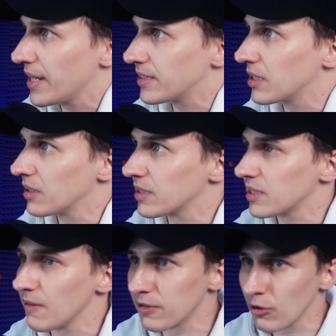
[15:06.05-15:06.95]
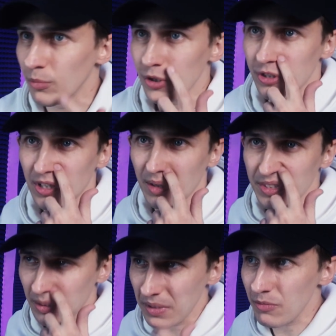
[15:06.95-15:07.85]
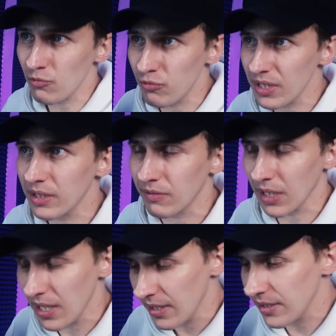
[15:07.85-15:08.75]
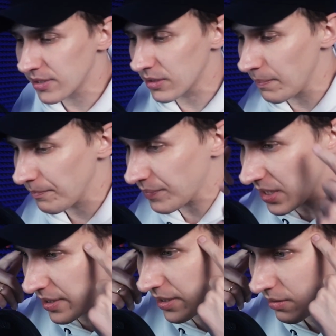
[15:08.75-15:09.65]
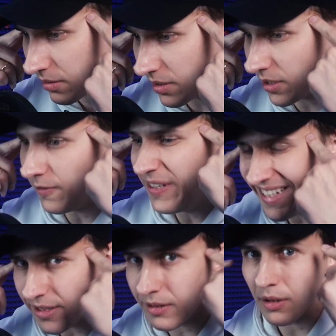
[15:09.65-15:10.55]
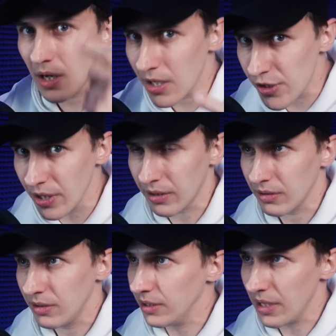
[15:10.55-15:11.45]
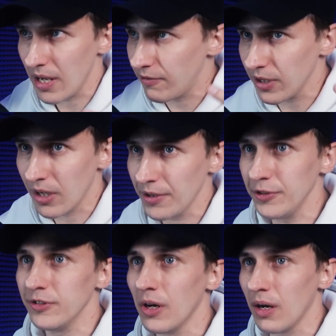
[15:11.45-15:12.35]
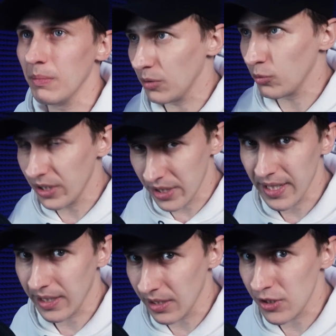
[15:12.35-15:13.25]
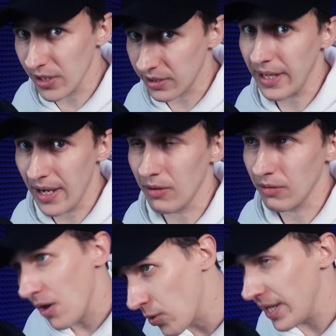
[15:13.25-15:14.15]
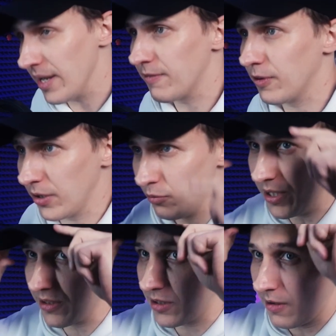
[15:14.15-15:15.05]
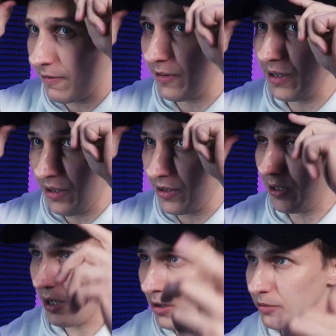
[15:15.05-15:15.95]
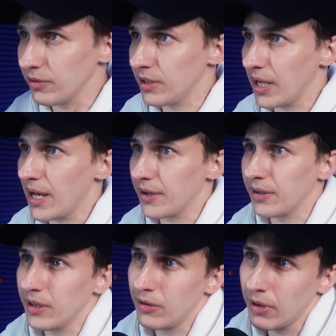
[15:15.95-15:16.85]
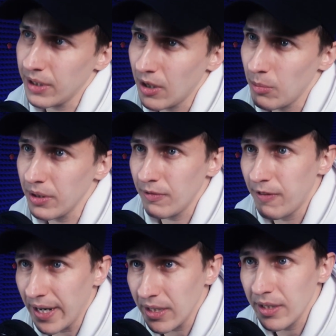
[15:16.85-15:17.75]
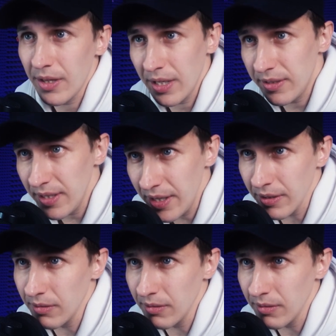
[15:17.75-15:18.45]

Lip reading: That's gonna save so much time. It's gonna be really it's the convenient logic in every other DAW, but we're getting it just now. Okay, for the reasons of their own, they added here right now, but finally they did it.